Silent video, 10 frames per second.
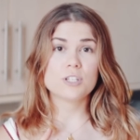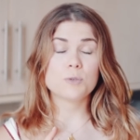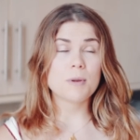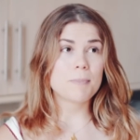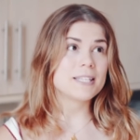
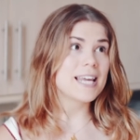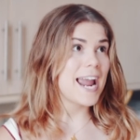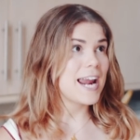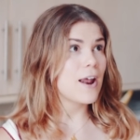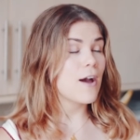sweet
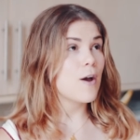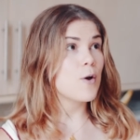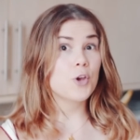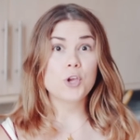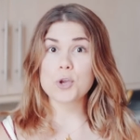
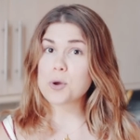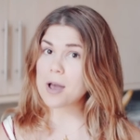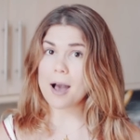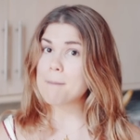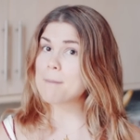potato,
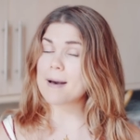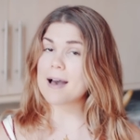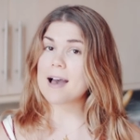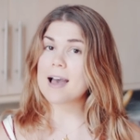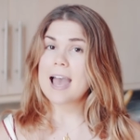
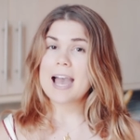cucumber.